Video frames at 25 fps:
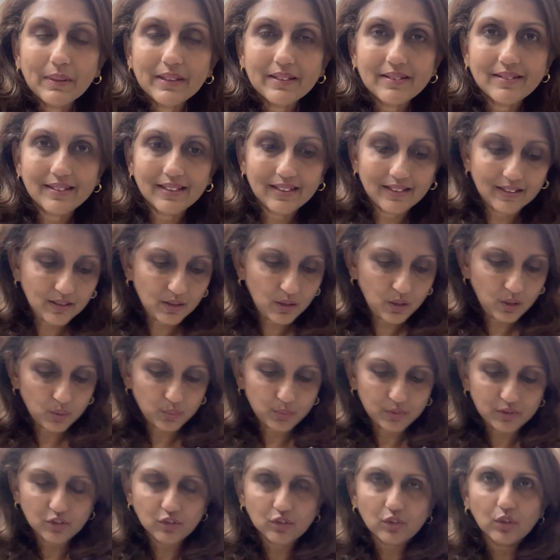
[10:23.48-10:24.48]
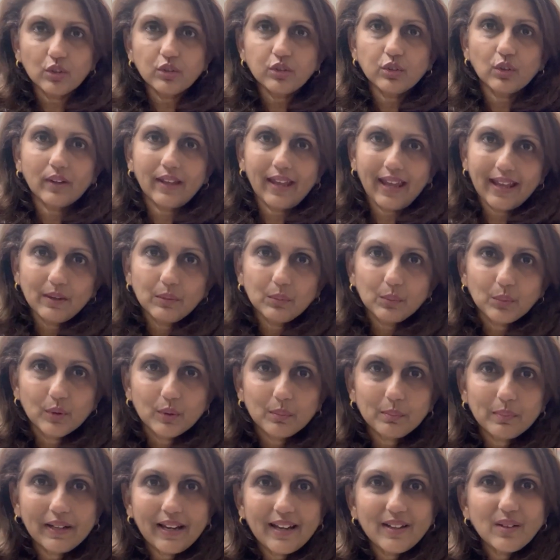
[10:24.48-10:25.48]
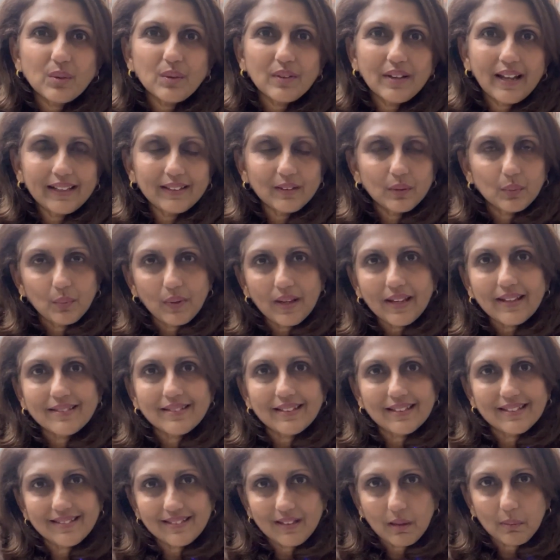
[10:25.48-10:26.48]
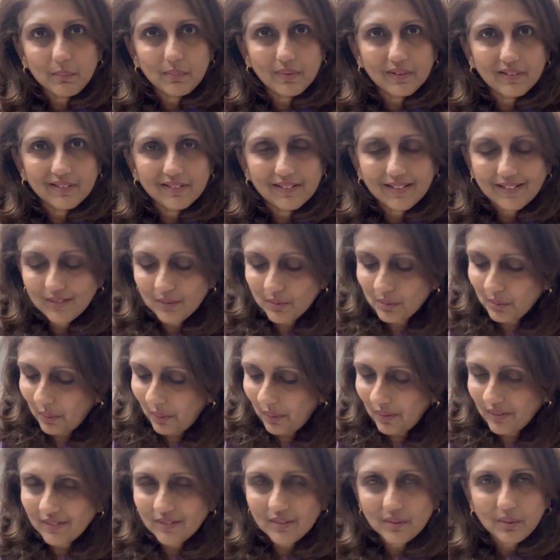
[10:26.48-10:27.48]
mixer, which is also Kenwood, but I don't like the way it's assembled and so on.